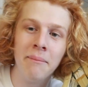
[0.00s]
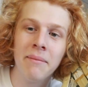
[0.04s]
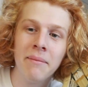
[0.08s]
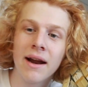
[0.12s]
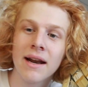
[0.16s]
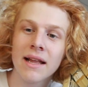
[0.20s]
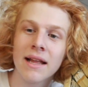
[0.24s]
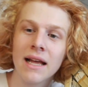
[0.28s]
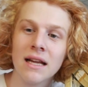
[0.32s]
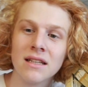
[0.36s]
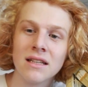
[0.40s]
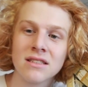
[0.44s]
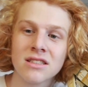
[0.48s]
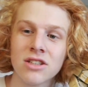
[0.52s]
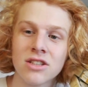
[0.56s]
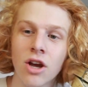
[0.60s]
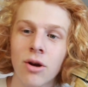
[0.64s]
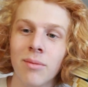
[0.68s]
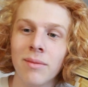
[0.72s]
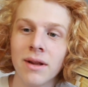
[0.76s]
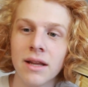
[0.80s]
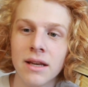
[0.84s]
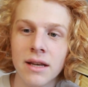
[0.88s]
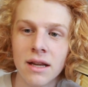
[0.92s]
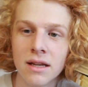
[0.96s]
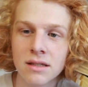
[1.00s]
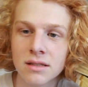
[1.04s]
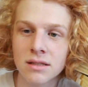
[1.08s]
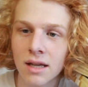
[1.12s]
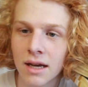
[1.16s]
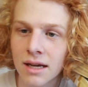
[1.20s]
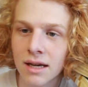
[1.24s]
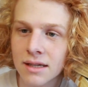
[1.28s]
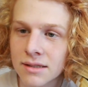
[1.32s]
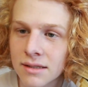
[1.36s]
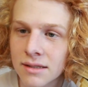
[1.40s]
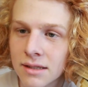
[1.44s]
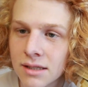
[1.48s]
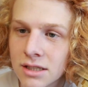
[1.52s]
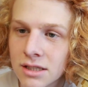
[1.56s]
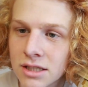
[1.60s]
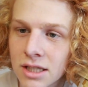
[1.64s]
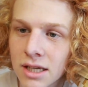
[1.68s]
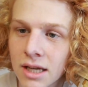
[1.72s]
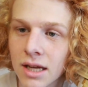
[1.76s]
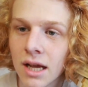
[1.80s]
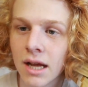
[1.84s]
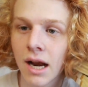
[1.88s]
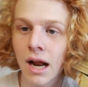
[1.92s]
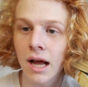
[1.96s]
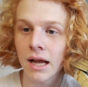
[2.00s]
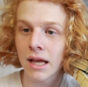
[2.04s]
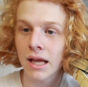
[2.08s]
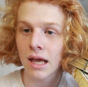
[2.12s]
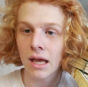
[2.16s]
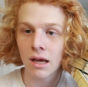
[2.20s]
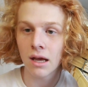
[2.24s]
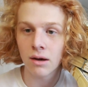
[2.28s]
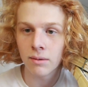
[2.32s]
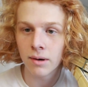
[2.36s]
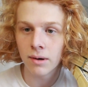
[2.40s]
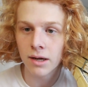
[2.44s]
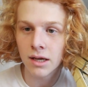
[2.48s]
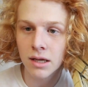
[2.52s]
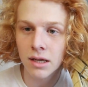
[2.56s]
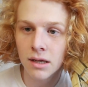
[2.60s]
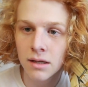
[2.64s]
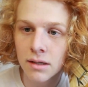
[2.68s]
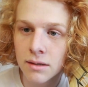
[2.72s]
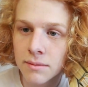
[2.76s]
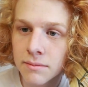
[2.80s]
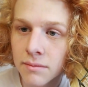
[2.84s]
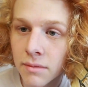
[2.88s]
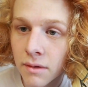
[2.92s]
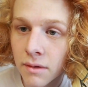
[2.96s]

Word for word: I'm about to get so many dislikes on this shit and I can't wait.